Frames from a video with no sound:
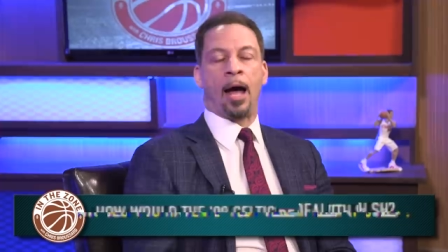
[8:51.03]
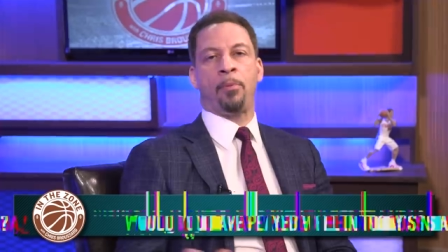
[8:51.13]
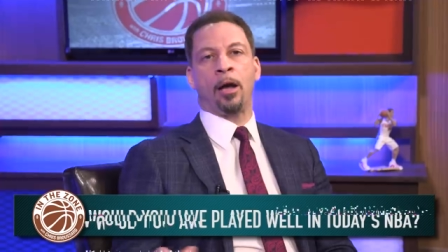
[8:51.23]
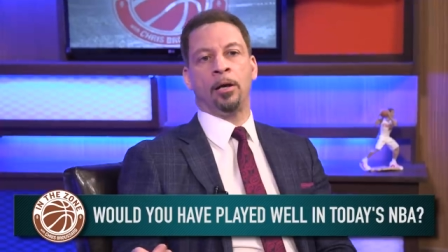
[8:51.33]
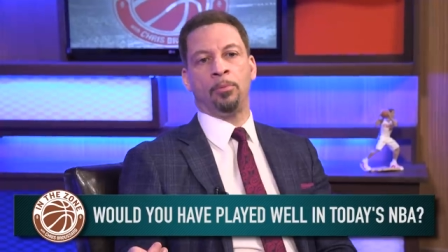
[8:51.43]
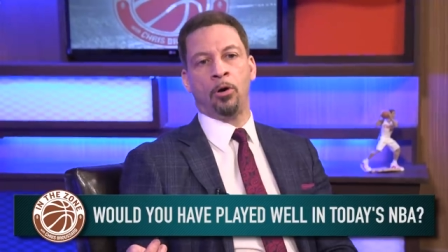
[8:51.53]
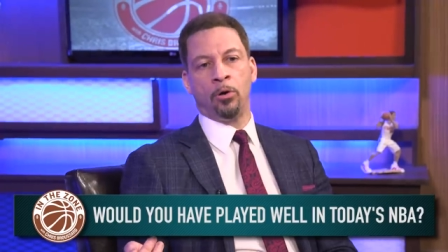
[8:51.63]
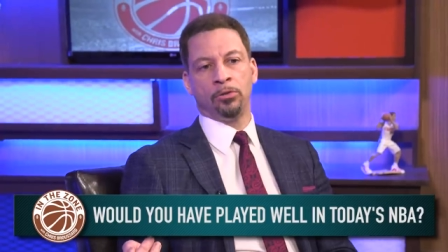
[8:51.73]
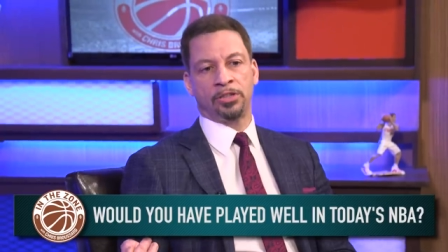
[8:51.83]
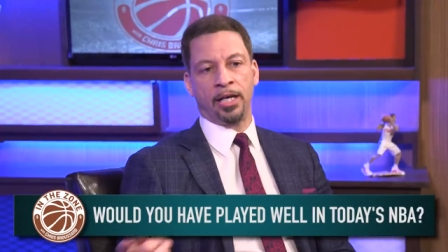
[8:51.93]
I brought up
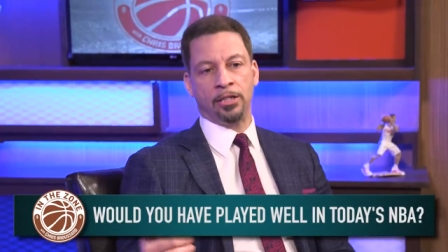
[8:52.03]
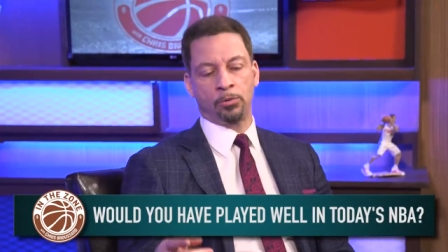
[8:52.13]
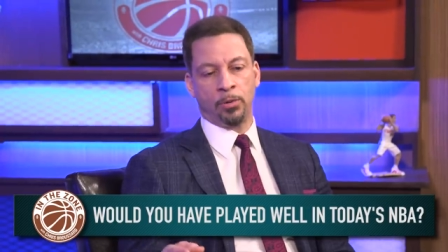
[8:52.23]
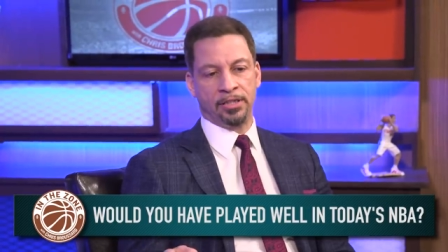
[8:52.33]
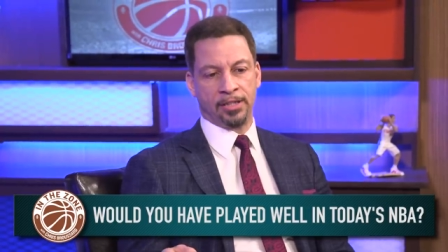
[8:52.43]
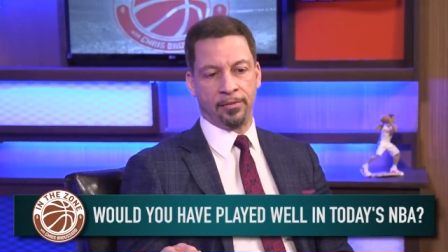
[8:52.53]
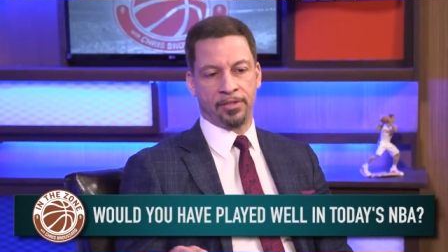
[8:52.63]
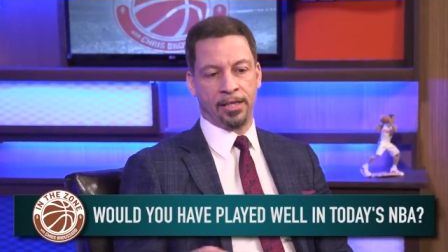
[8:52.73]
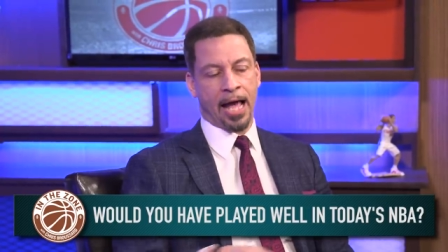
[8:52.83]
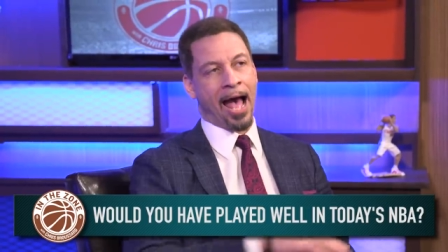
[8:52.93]
Golden State in
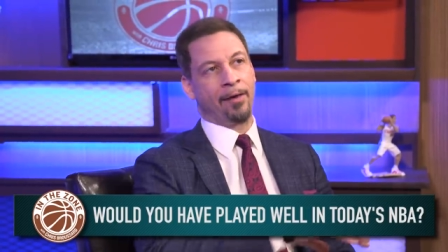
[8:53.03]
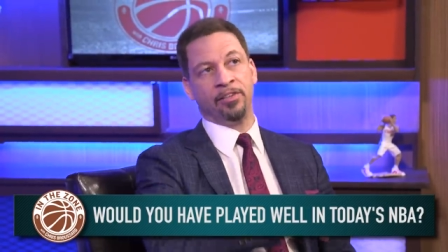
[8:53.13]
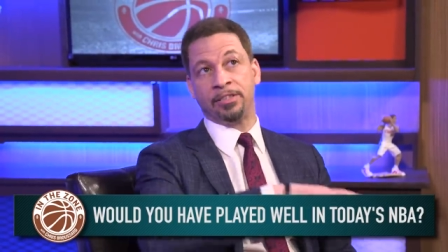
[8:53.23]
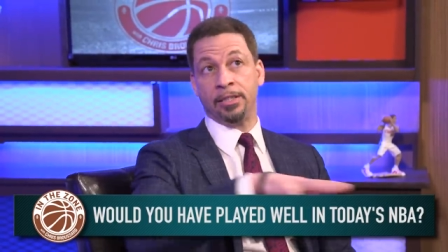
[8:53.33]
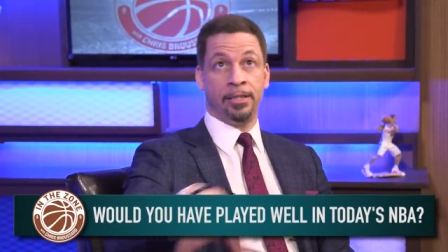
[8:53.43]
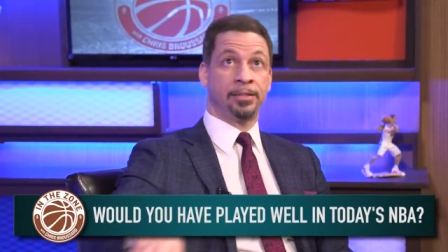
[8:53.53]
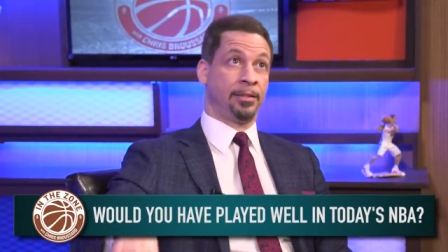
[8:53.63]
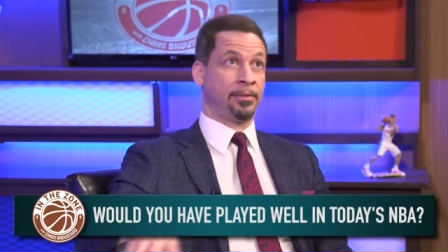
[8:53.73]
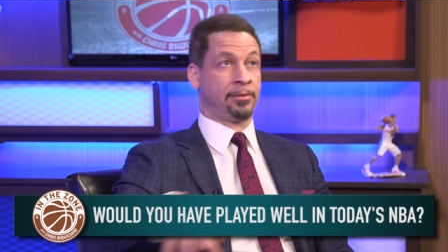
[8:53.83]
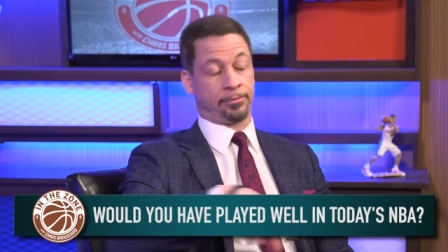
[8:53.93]
2017. Obviously, this
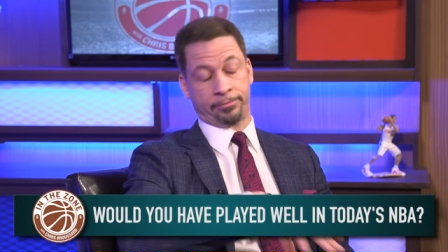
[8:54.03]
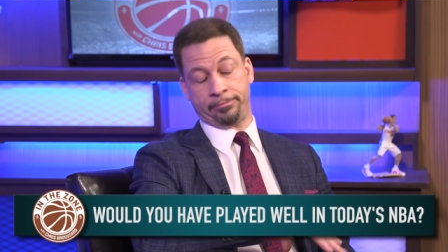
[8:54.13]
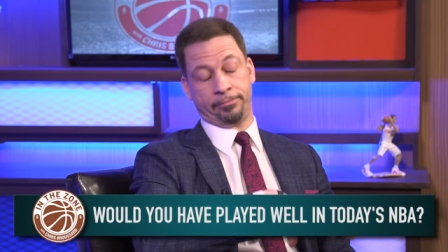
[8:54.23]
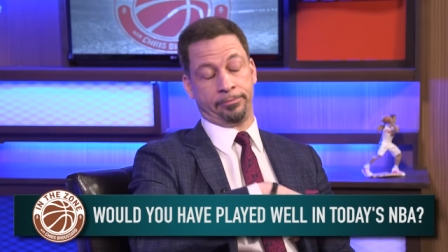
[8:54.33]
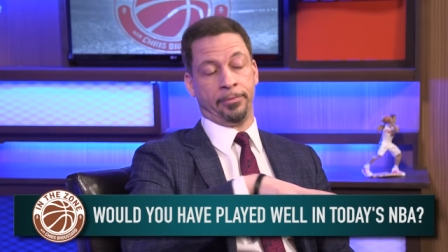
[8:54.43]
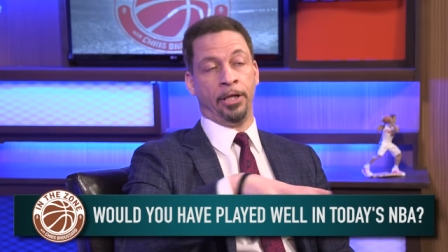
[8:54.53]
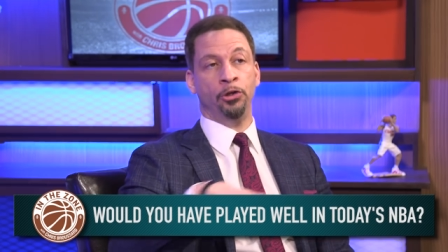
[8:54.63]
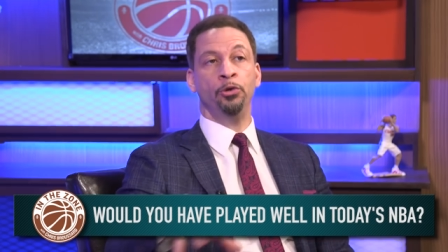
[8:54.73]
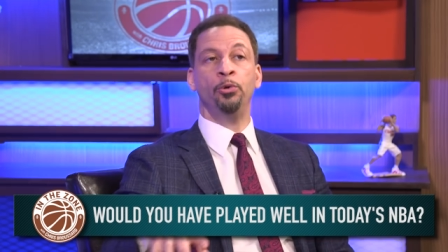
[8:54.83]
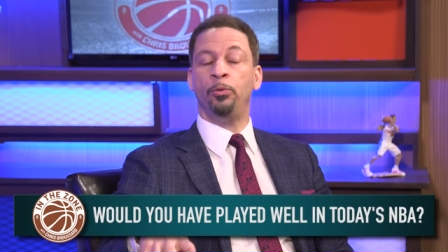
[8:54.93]
is a
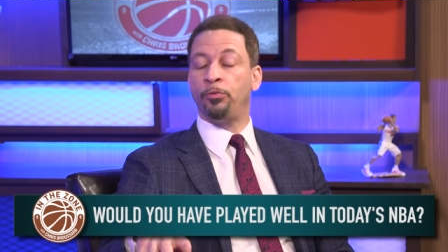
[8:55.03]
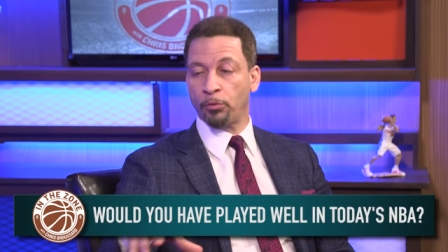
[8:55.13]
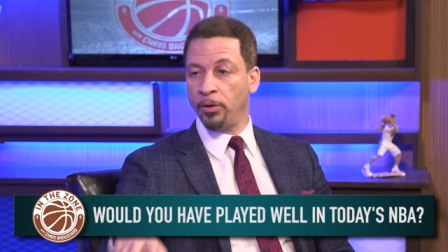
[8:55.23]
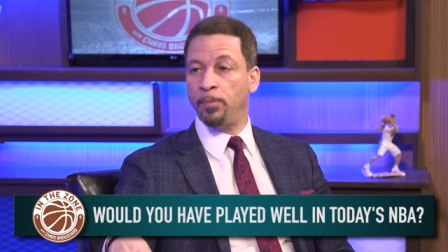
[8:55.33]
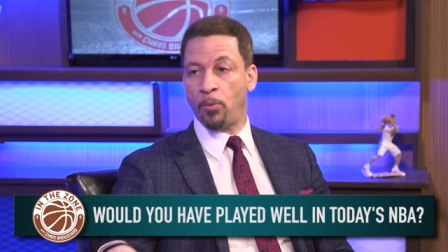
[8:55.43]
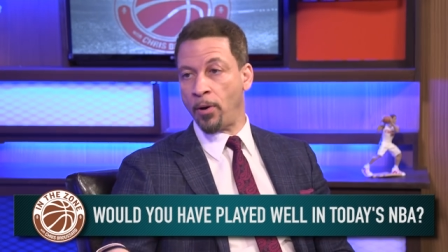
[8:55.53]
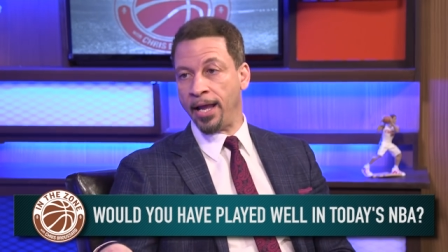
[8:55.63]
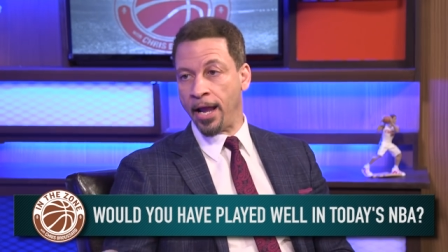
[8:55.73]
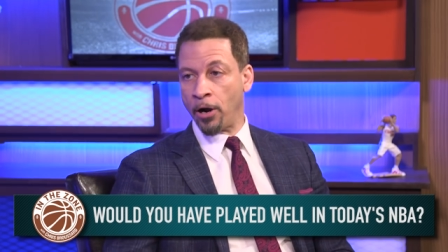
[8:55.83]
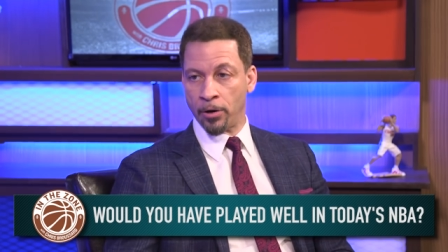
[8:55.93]
new
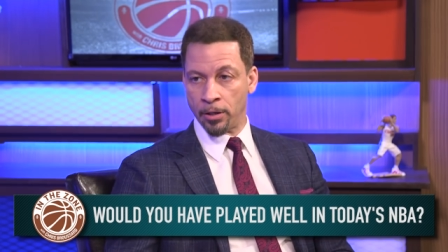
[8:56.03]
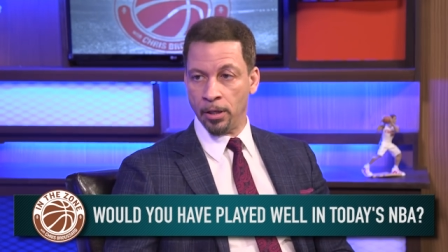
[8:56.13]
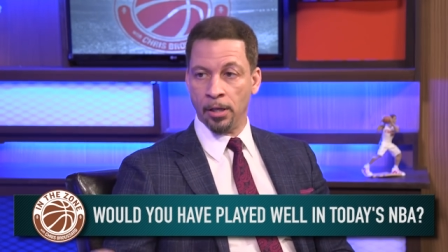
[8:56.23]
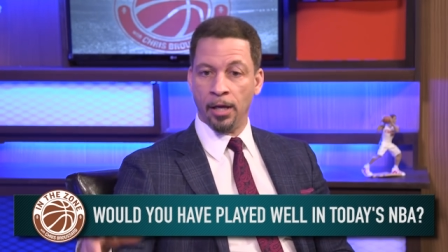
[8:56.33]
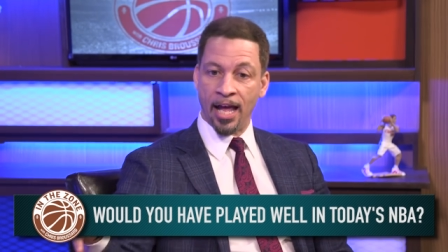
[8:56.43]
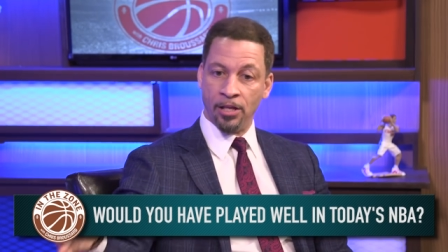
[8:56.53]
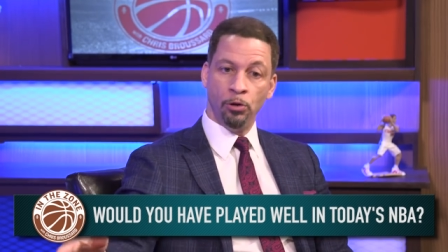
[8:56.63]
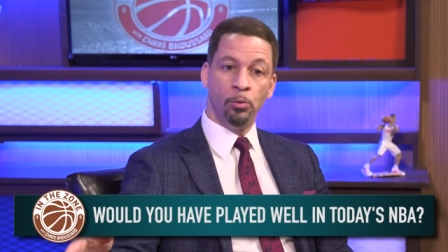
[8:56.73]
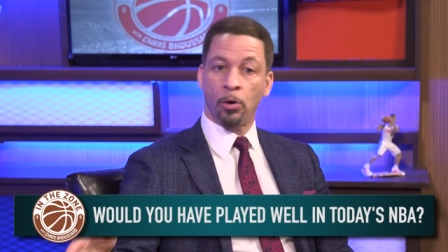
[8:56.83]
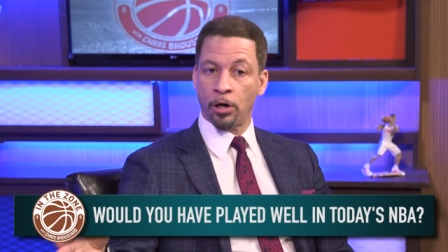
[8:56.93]
three-point era, and
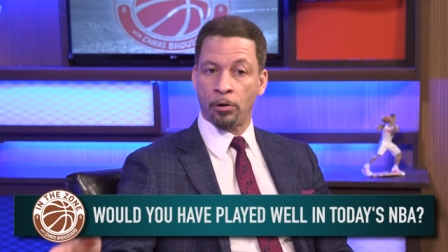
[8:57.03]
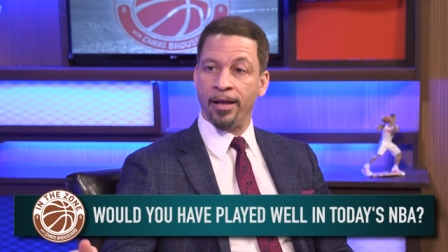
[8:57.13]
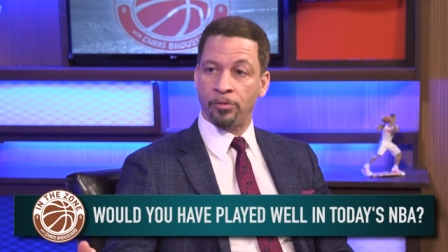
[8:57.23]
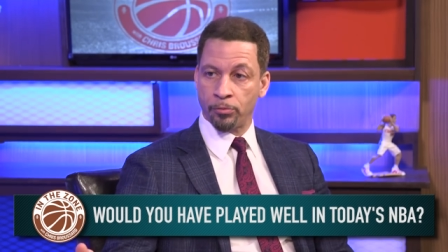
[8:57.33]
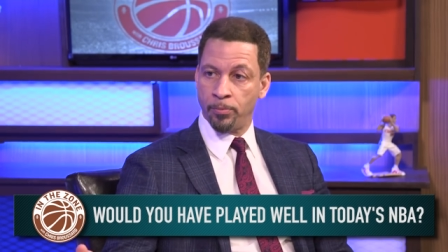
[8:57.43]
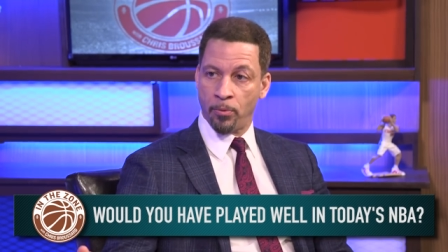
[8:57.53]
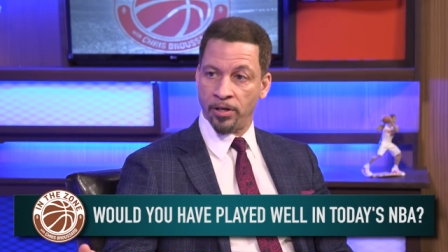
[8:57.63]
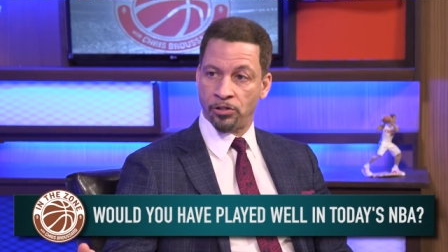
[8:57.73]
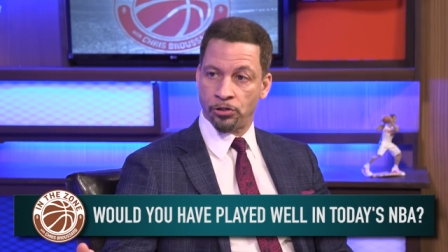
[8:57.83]
you were a great three-point